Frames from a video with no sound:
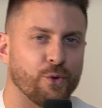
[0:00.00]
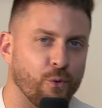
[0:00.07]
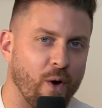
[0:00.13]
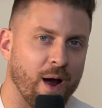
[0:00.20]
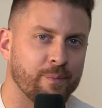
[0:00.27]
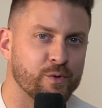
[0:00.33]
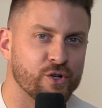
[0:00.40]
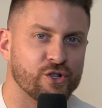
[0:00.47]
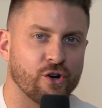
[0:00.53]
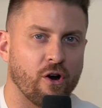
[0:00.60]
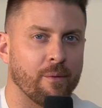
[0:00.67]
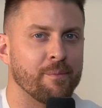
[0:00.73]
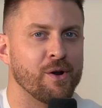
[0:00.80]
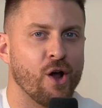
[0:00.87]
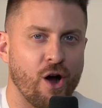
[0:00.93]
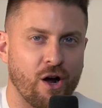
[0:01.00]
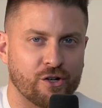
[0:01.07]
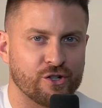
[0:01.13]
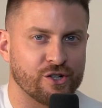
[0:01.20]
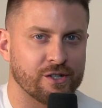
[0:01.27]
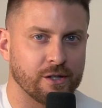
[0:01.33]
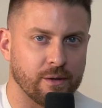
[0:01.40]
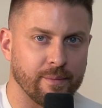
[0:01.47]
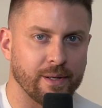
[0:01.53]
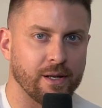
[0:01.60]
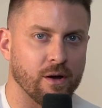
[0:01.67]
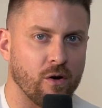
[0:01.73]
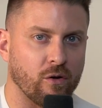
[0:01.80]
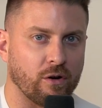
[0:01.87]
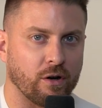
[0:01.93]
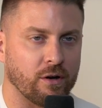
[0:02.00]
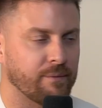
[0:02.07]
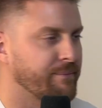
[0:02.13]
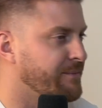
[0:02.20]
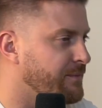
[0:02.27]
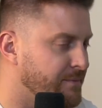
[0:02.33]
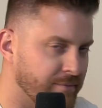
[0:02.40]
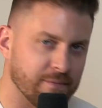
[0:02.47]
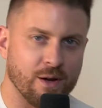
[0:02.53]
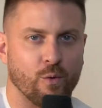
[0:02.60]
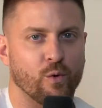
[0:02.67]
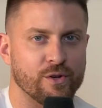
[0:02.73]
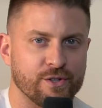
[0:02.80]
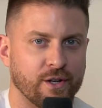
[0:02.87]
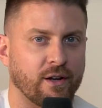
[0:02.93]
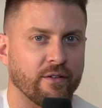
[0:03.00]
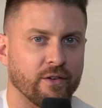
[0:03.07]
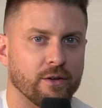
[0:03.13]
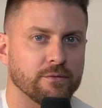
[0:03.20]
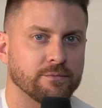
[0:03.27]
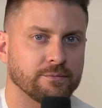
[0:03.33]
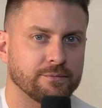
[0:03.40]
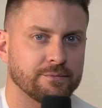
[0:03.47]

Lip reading: The Raptors are obnoxiously mediocre, and we're sick of it.